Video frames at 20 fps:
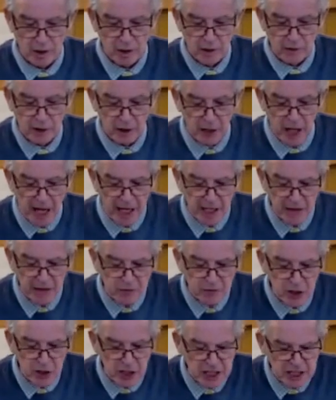The line of
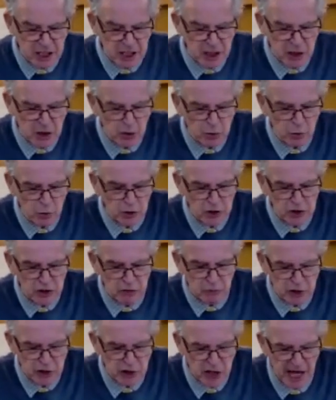Jesus, who was
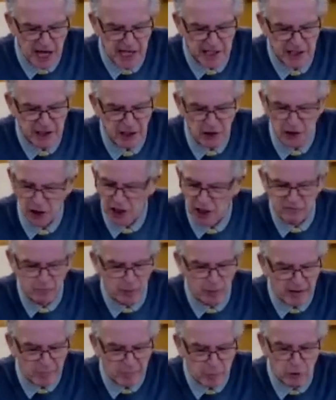rejected and loved
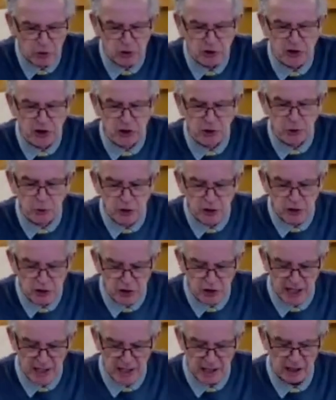by most Jews and
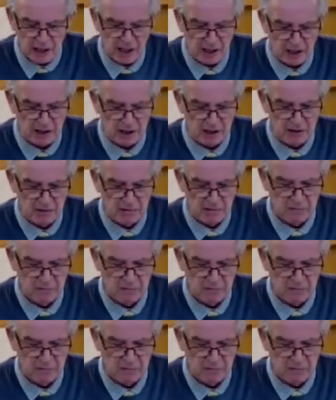Gentiles